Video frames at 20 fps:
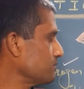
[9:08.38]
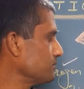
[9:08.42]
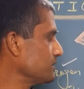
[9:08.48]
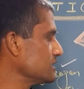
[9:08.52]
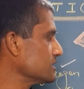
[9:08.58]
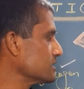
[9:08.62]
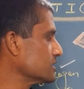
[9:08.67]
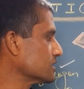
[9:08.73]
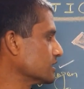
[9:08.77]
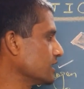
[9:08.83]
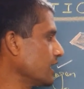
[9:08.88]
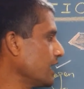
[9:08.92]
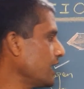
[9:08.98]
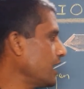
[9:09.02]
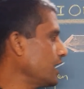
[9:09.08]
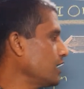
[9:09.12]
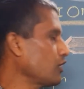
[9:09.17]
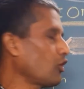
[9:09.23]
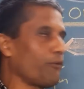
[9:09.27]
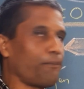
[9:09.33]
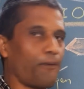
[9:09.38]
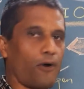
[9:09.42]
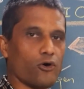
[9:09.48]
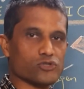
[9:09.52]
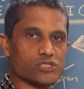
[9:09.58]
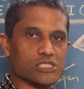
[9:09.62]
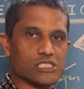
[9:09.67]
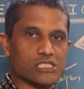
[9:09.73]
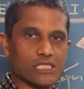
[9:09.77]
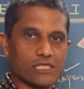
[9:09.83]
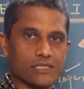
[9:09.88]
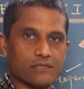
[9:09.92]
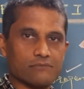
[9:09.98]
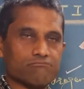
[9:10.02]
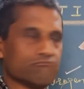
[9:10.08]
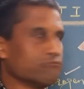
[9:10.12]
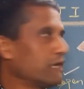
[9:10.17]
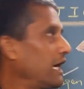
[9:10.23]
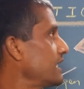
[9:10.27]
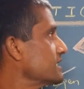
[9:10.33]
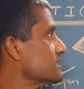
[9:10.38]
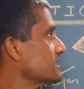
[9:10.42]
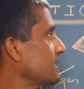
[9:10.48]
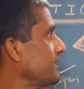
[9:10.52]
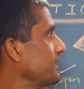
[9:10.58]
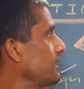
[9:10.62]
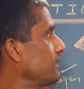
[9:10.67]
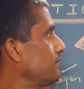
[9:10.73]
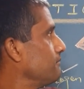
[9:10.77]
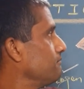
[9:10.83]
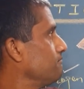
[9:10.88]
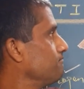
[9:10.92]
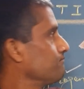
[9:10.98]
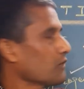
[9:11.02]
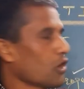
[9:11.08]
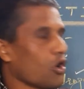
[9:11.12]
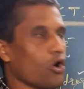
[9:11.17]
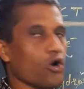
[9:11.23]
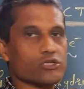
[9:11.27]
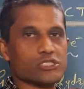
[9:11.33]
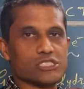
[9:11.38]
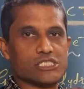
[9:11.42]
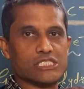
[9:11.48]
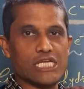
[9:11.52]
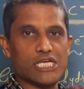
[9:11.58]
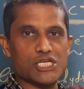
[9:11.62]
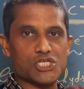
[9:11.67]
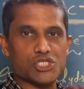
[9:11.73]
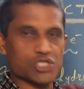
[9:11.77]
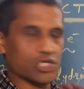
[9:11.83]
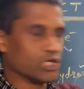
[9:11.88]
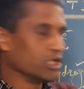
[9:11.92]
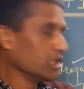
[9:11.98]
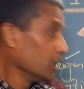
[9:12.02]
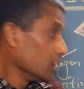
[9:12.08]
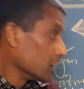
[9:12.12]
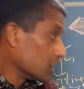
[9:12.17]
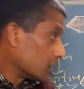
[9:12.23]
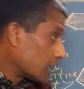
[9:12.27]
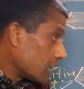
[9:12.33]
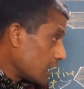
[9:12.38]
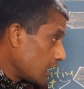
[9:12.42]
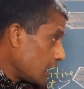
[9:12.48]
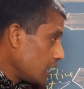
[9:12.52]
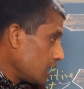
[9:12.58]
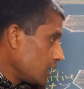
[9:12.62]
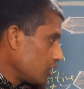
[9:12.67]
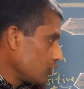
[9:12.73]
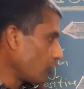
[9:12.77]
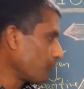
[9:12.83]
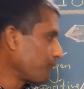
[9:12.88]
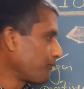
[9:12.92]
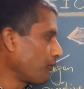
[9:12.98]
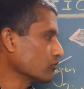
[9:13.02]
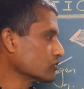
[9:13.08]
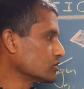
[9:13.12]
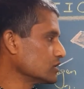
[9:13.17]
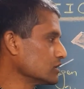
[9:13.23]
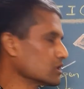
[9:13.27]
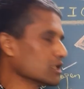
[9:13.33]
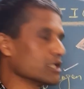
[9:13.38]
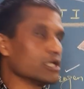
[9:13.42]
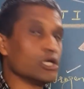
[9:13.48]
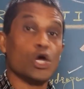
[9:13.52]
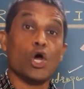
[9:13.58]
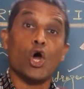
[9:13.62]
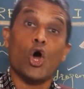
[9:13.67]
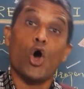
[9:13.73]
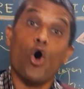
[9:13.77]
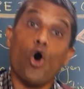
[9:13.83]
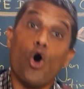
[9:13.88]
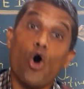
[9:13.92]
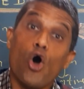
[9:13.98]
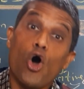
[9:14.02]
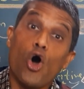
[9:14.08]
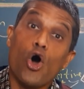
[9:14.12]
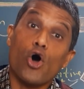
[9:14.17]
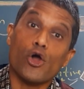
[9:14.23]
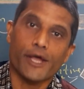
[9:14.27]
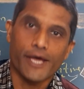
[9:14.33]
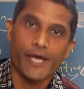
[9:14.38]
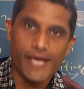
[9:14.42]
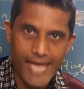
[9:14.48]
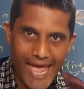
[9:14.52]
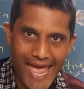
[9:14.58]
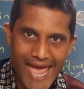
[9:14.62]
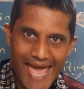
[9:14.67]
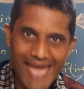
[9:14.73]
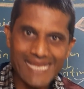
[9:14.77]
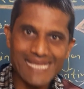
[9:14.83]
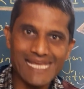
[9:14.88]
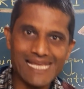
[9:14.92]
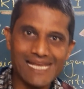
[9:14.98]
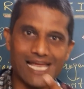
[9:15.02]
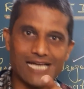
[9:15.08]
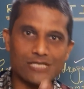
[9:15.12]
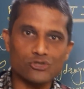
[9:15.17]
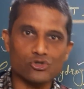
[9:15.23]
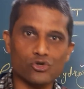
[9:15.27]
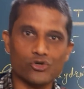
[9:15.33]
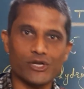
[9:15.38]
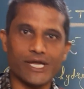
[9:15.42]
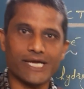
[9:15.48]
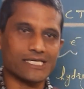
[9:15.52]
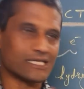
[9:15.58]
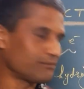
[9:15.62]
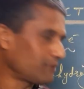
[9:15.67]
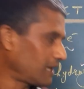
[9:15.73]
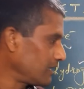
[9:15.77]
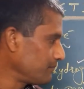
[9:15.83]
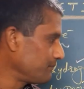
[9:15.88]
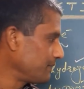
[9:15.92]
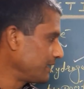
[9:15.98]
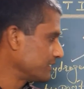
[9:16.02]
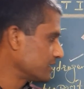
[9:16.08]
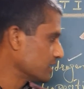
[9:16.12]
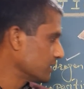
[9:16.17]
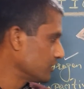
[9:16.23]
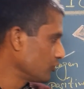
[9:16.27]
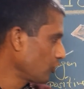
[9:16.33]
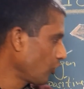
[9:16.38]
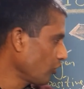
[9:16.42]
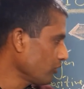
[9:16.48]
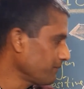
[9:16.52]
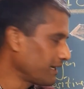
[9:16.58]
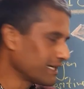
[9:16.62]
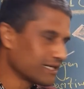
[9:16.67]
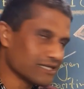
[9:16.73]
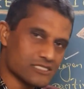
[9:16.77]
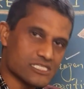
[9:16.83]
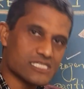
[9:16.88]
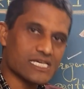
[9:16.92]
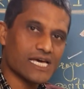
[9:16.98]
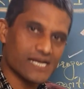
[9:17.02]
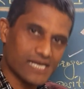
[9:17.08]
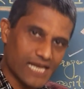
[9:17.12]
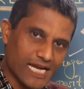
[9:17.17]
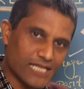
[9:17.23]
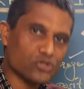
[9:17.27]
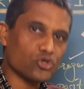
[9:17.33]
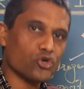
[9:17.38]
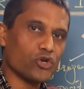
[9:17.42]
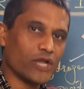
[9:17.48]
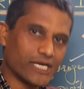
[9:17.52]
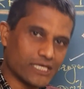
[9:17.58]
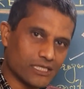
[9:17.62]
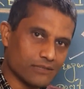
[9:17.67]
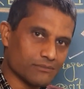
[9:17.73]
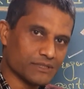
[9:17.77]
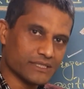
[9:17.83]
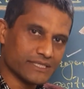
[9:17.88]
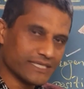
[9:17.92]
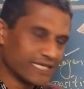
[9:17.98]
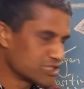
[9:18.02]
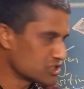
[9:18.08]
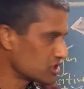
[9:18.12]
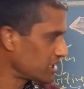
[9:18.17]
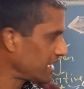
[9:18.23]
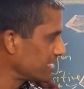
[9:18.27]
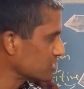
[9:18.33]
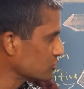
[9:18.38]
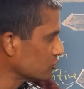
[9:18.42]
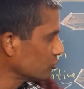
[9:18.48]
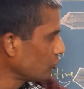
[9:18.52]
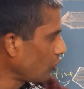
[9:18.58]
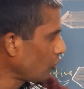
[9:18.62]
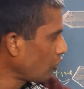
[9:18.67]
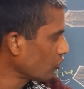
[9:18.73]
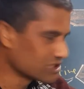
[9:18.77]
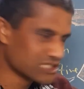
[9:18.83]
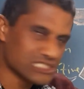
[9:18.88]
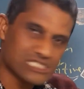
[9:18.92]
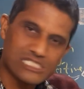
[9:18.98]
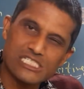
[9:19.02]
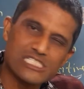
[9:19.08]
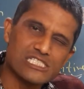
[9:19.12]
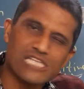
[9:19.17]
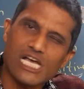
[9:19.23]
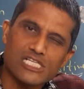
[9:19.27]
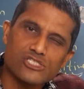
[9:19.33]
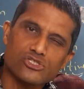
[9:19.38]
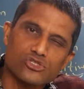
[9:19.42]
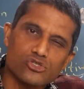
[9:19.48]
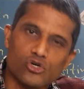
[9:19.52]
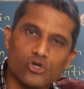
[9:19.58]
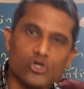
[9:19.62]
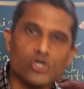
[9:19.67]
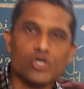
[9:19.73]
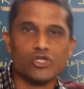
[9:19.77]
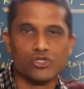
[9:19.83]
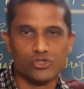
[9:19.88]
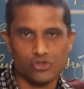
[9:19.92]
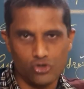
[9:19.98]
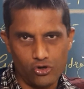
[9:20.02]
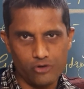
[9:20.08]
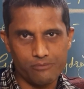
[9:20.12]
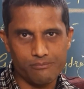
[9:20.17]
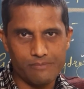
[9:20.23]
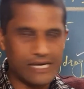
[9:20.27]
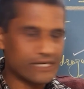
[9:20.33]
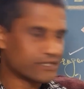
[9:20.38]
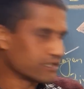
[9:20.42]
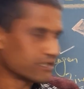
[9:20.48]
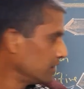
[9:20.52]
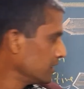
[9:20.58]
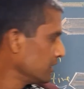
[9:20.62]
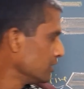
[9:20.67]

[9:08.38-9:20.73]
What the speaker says: means gain of oxygen, as the name, oxidation, gain of oxygen or any electronegative element. Non-metals are electronegative in nature, as you know, oxygen is also non-metal.